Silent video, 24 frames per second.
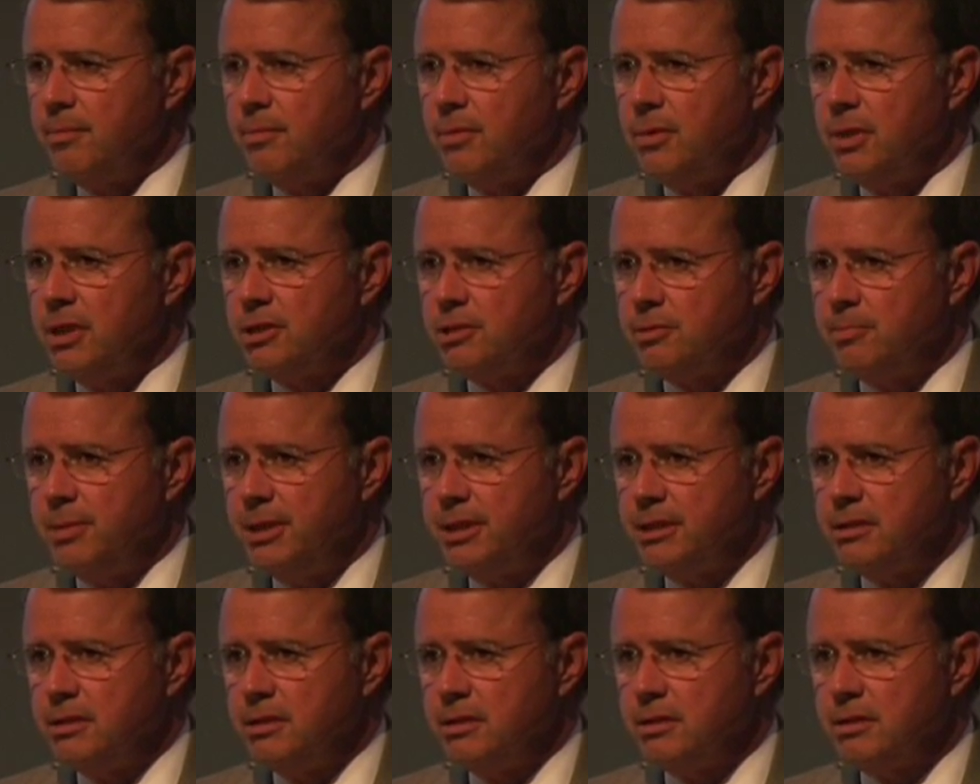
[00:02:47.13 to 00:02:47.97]
does
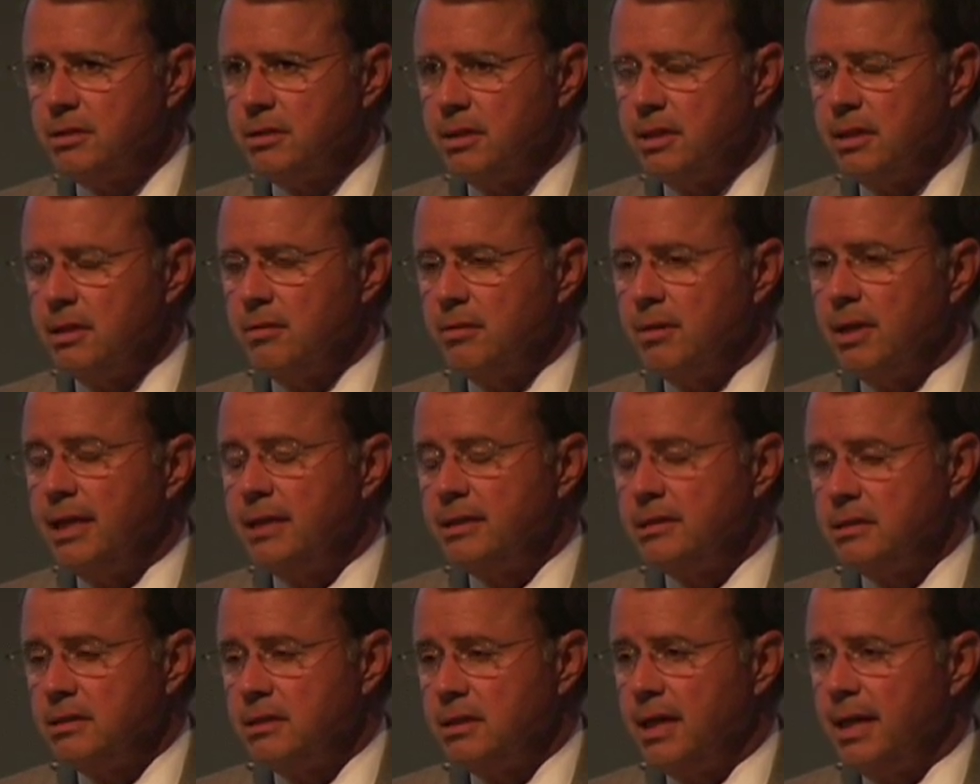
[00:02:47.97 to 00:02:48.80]
business and
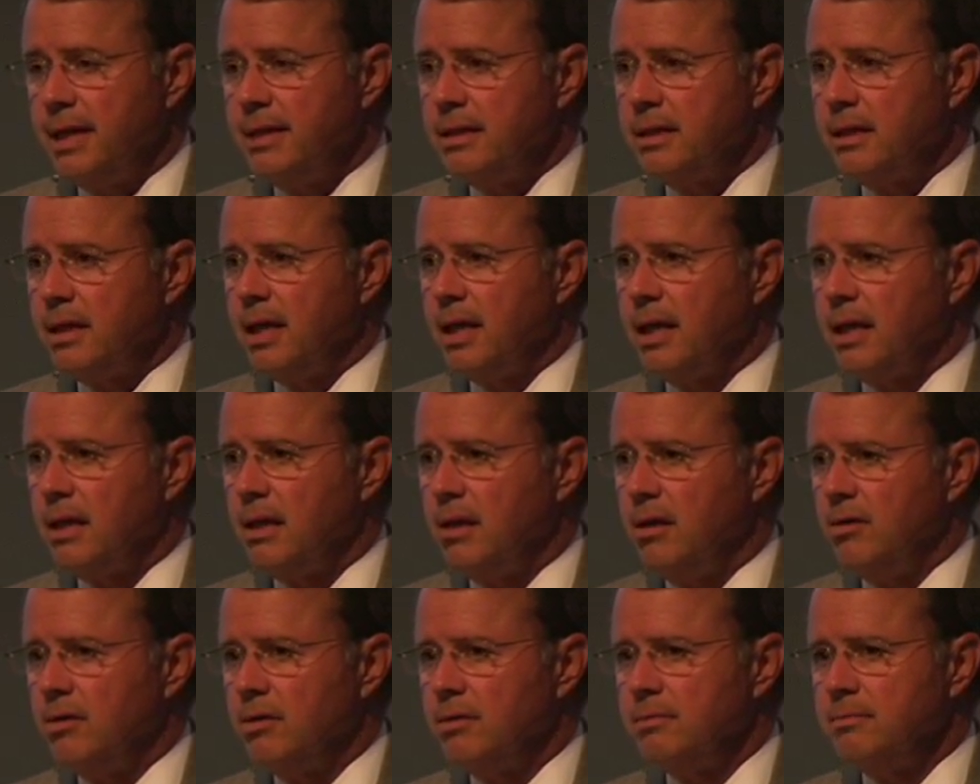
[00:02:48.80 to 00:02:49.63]
has inside the
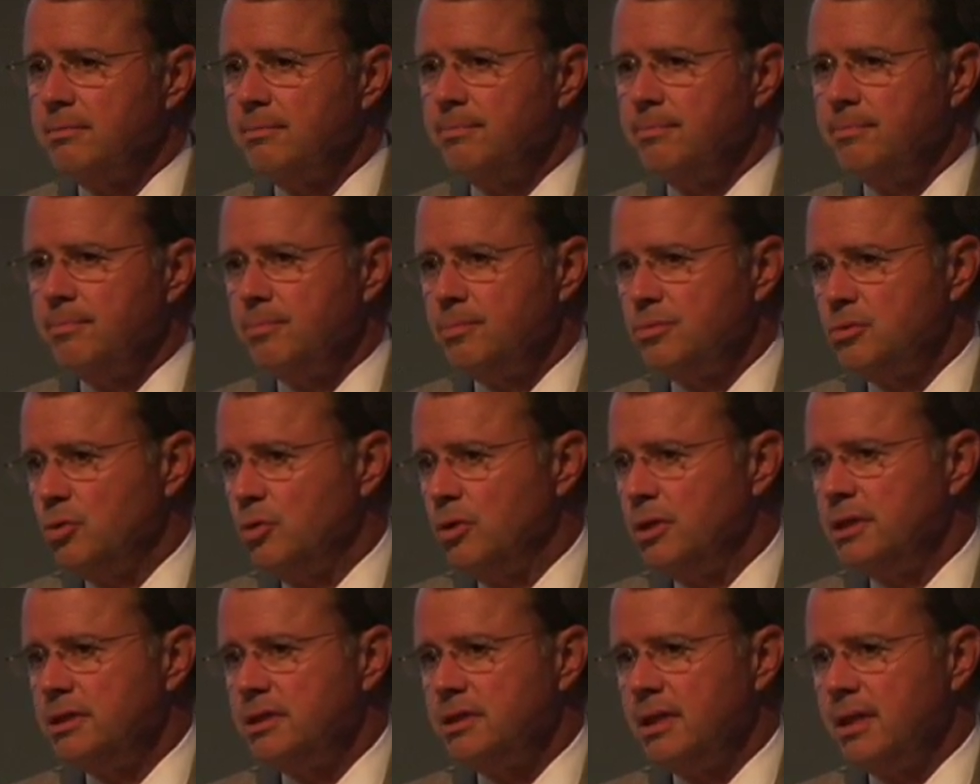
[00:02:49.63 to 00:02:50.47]
catalog
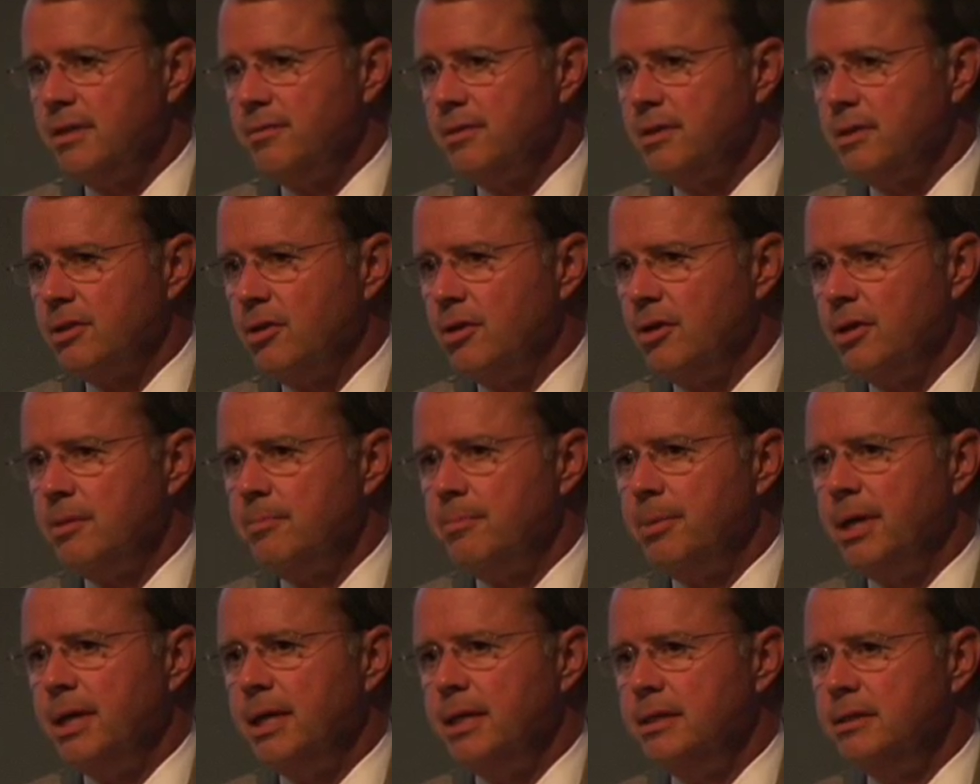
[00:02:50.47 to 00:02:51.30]
27, 30
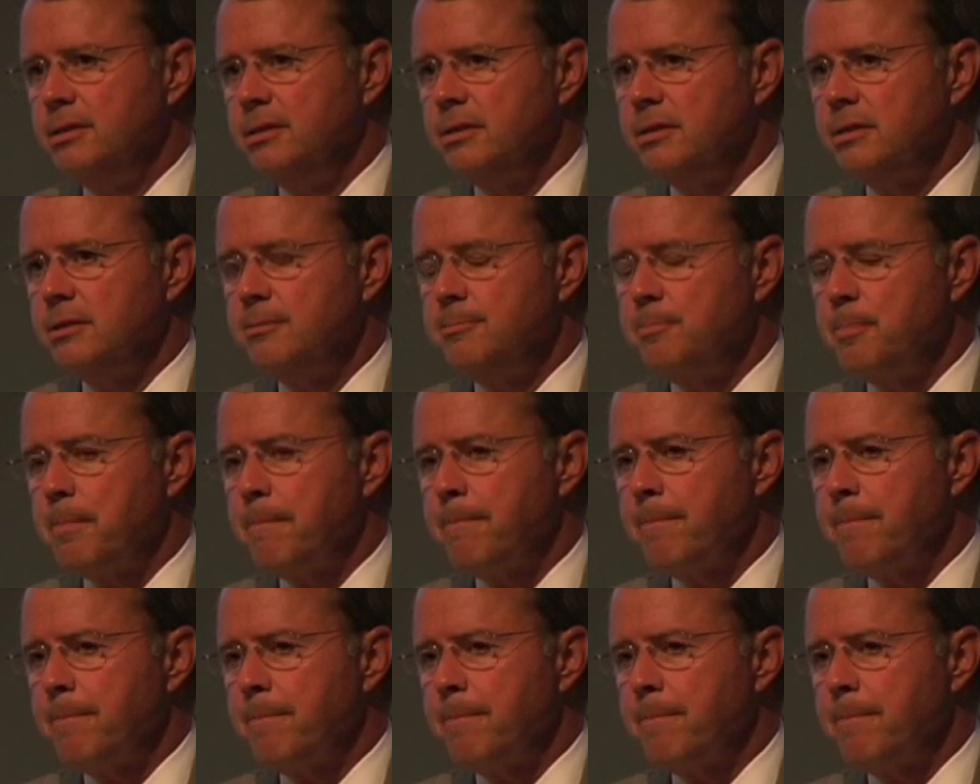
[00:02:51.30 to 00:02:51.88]
pages.